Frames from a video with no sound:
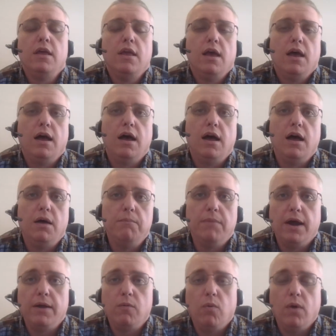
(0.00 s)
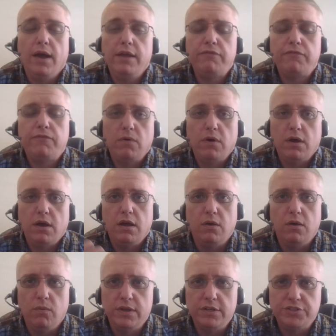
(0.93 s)
My wife,
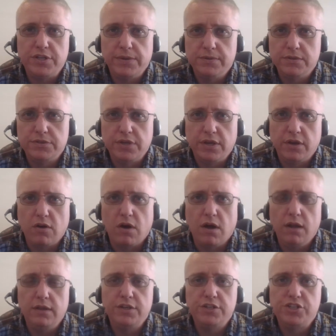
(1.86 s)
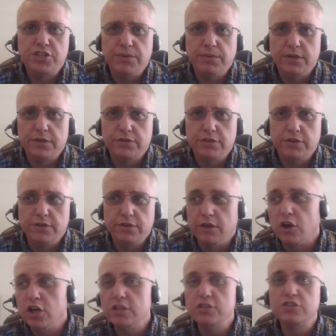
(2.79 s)
when she was in college, she went to the
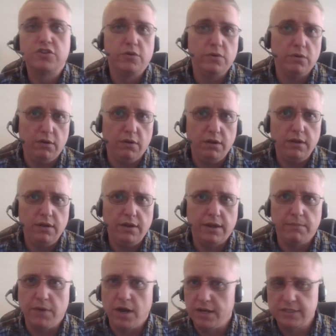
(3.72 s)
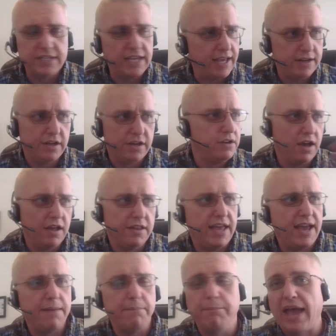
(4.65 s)
good school in Montana, not
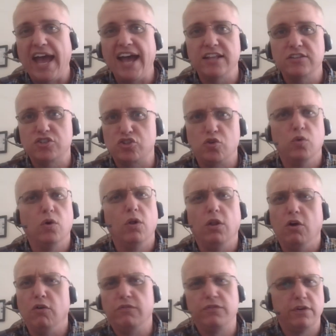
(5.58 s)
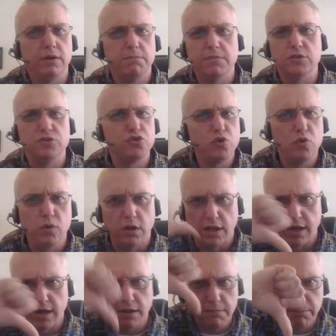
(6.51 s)
that bad school over in
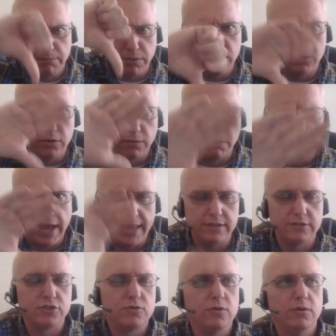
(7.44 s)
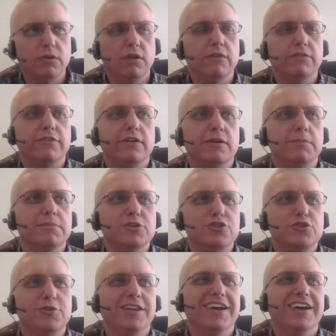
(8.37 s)
Missoula. Boo, bad school over in
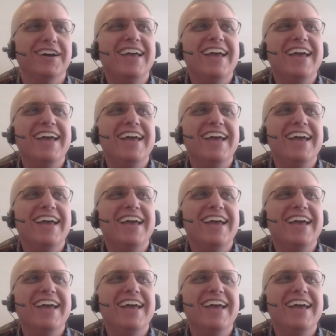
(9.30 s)
Missoula.